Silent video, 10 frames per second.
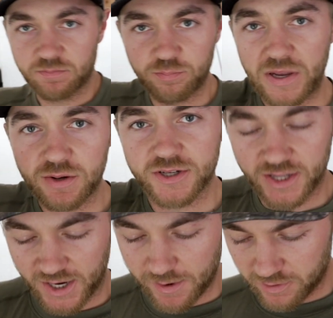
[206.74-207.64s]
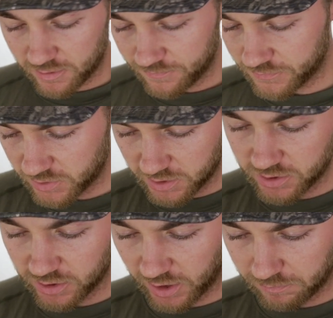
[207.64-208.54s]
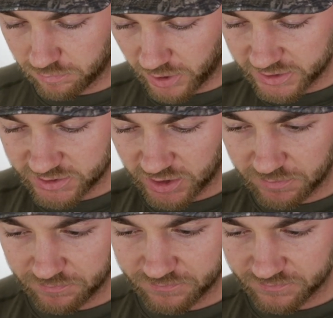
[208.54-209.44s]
beat it with a hammer until it like breaks up,